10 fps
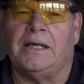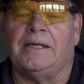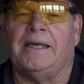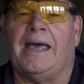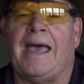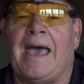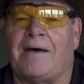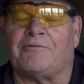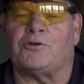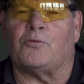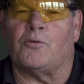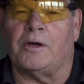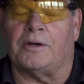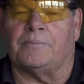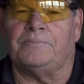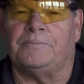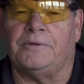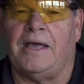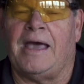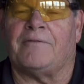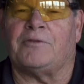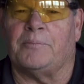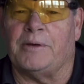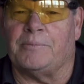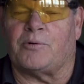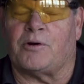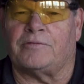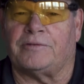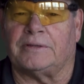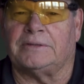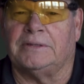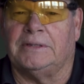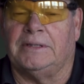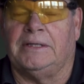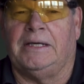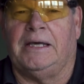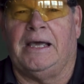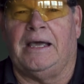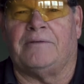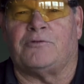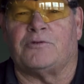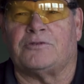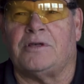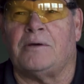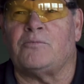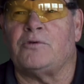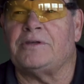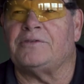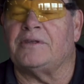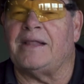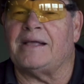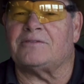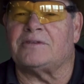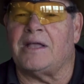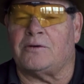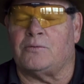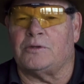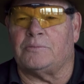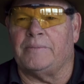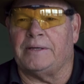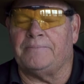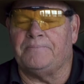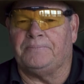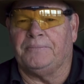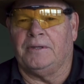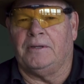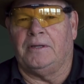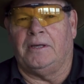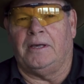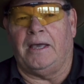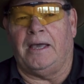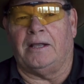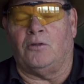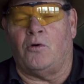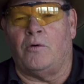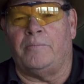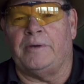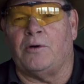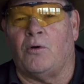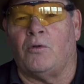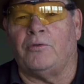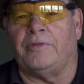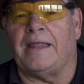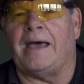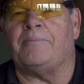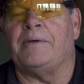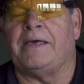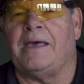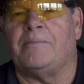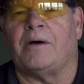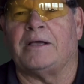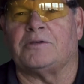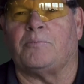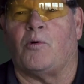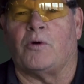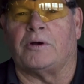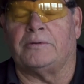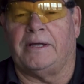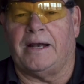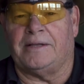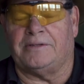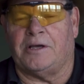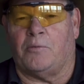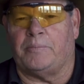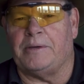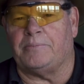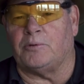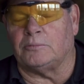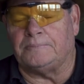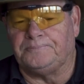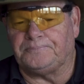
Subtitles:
you have to run them. You have to be perfect. And for some reason that stuck with me. And lo and behold, that became my sport. And I tell people,